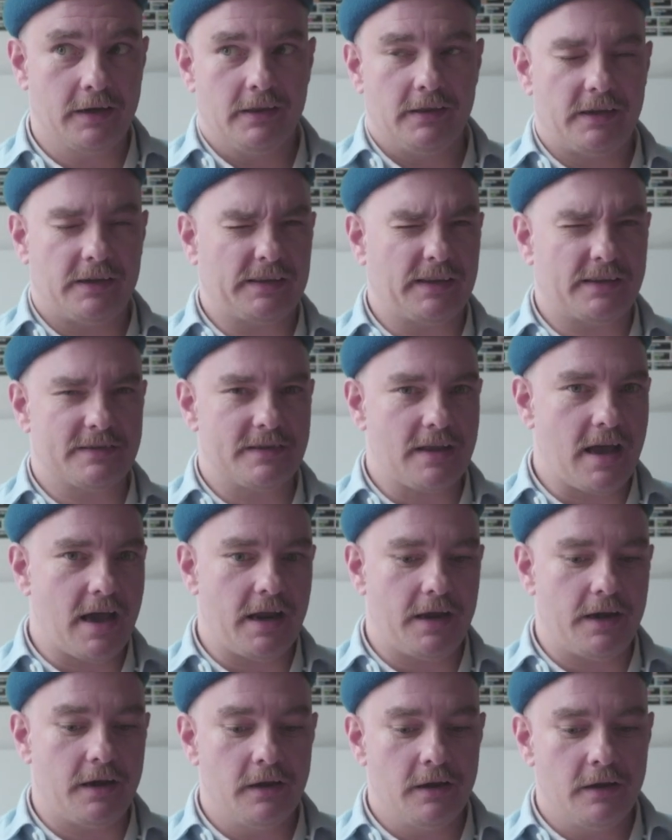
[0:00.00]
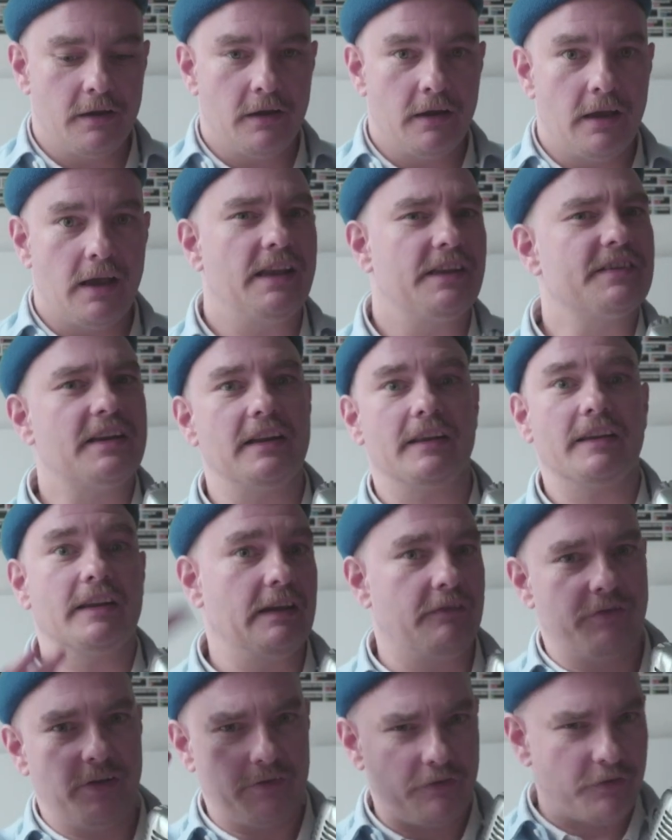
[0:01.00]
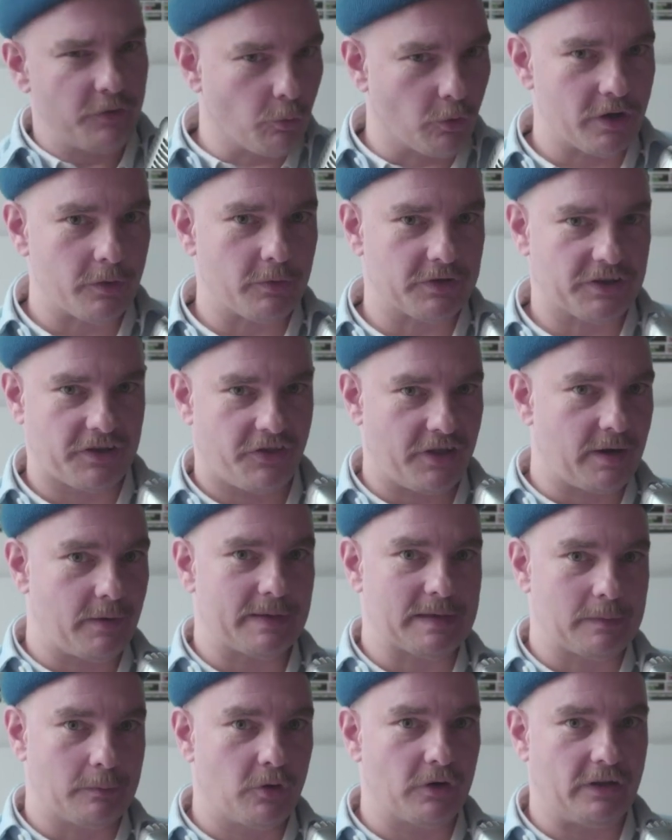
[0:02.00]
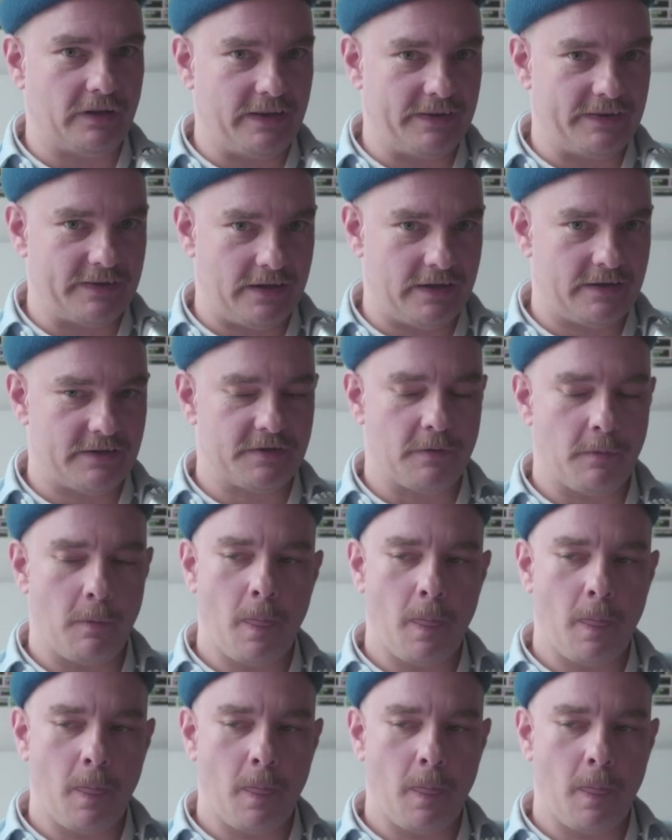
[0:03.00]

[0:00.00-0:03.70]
Like that's not Incidentally, if, if you're wondering what the thing about the Mona Lisa is,